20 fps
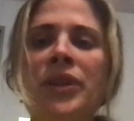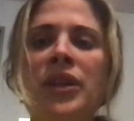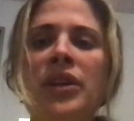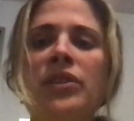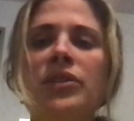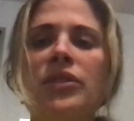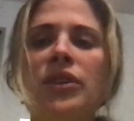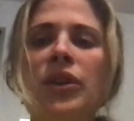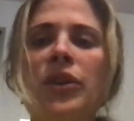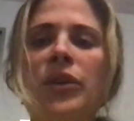
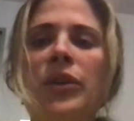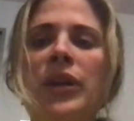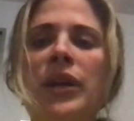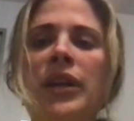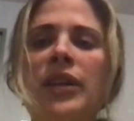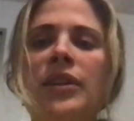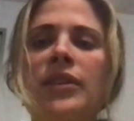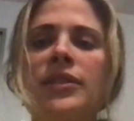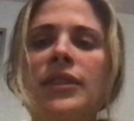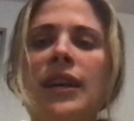So
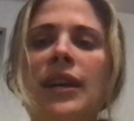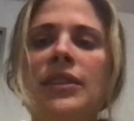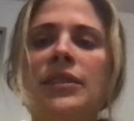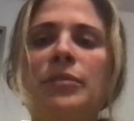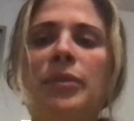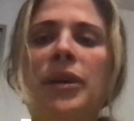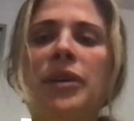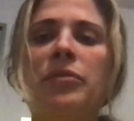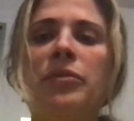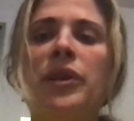in this
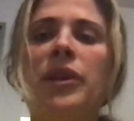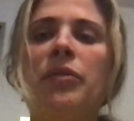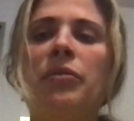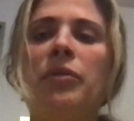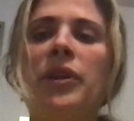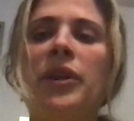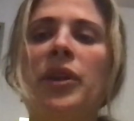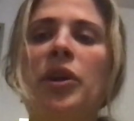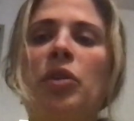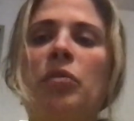aspect, we can
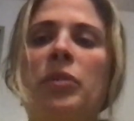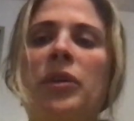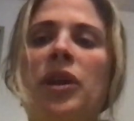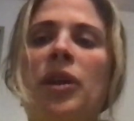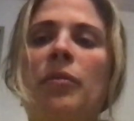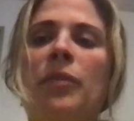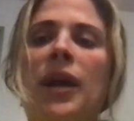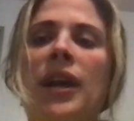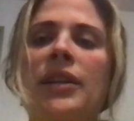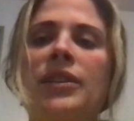really open our
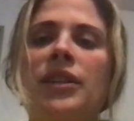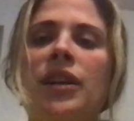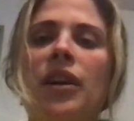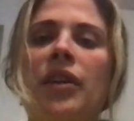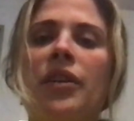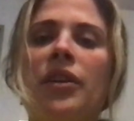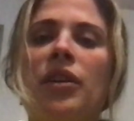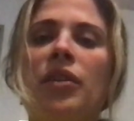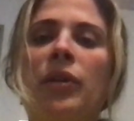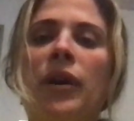mind to
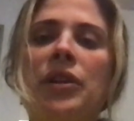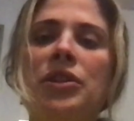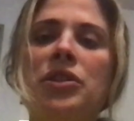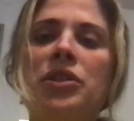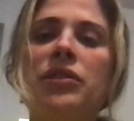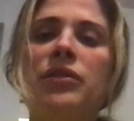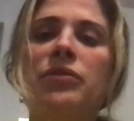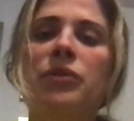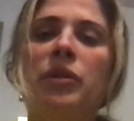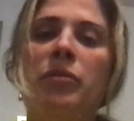other
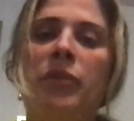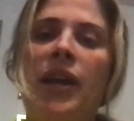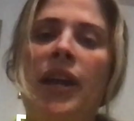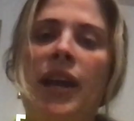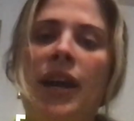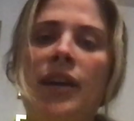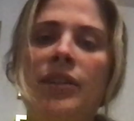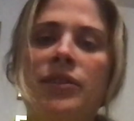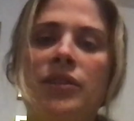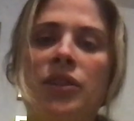questions we might
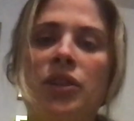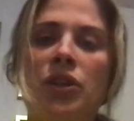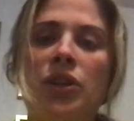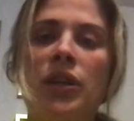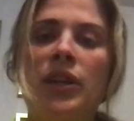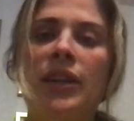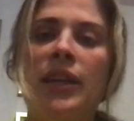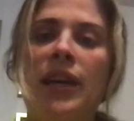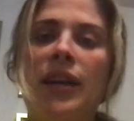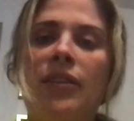ask
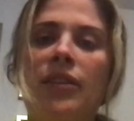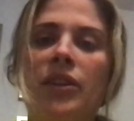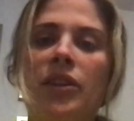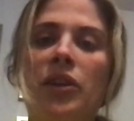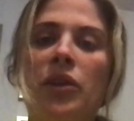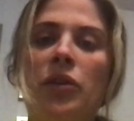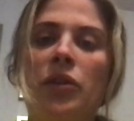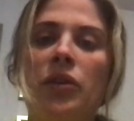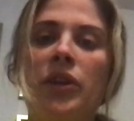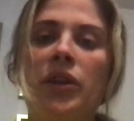during that
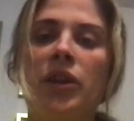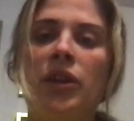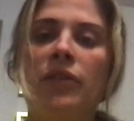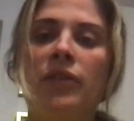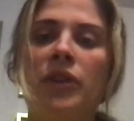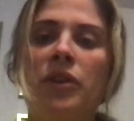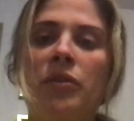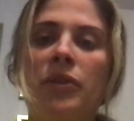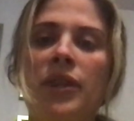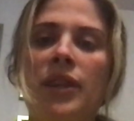clinical
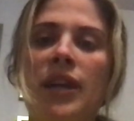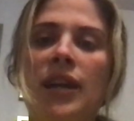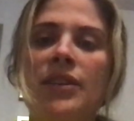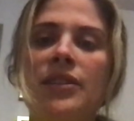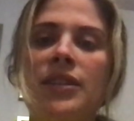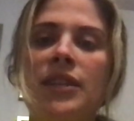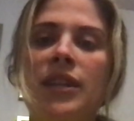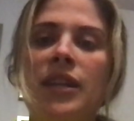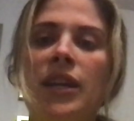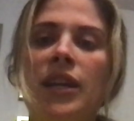interview with that
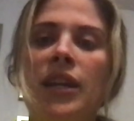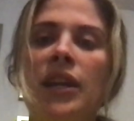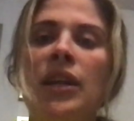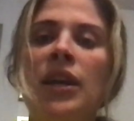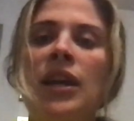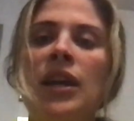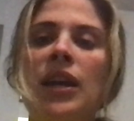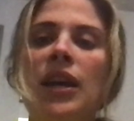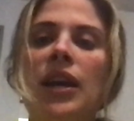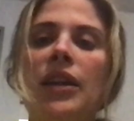teen
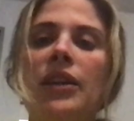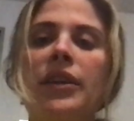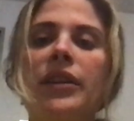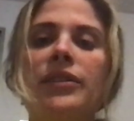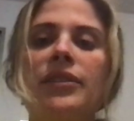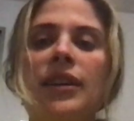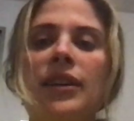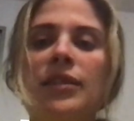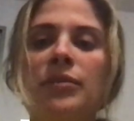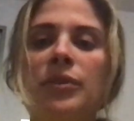and the
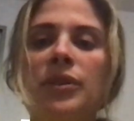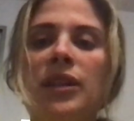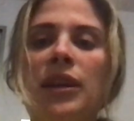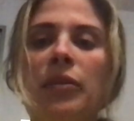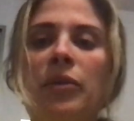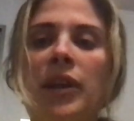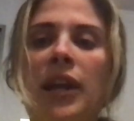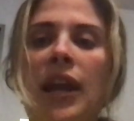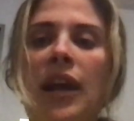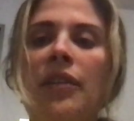assessment that
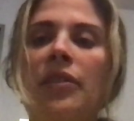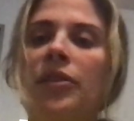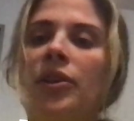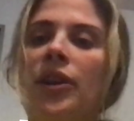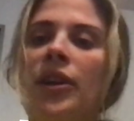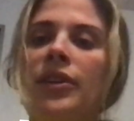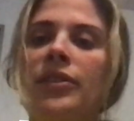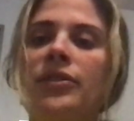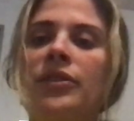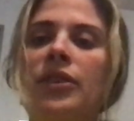we're
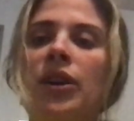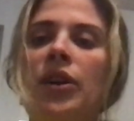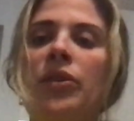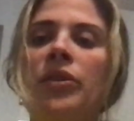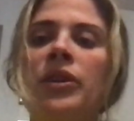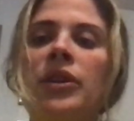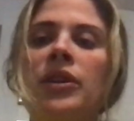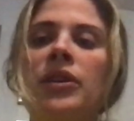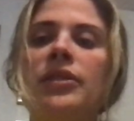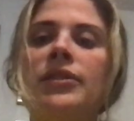gathering. So
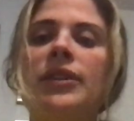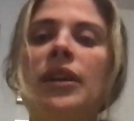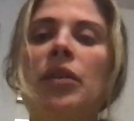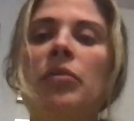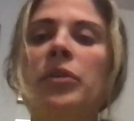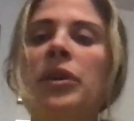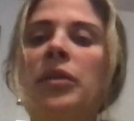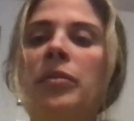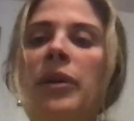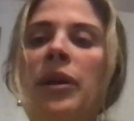tell
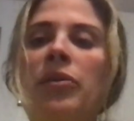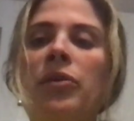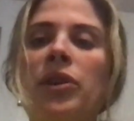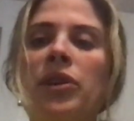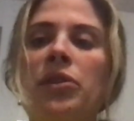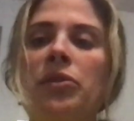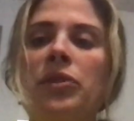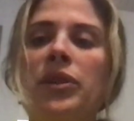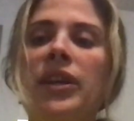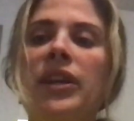me about where
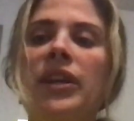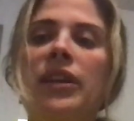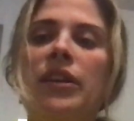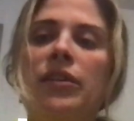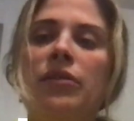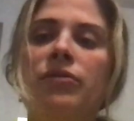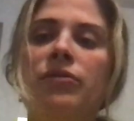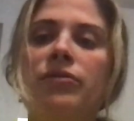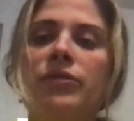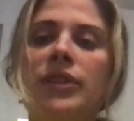you live.
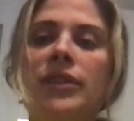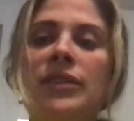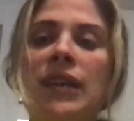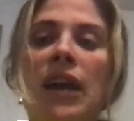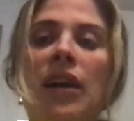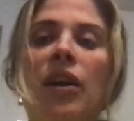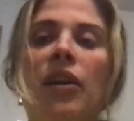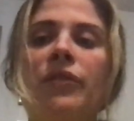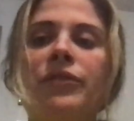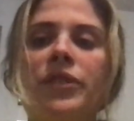Is that
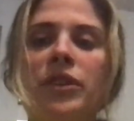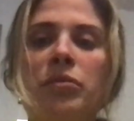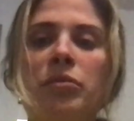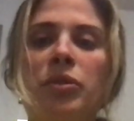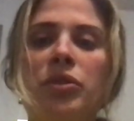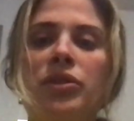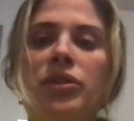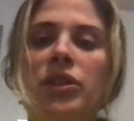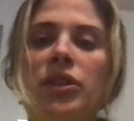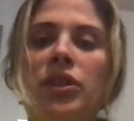
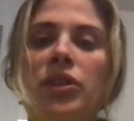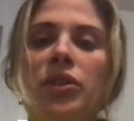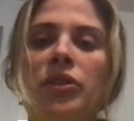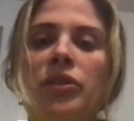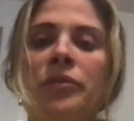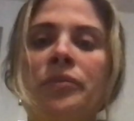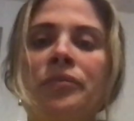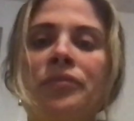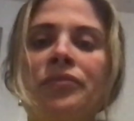comfortable to you?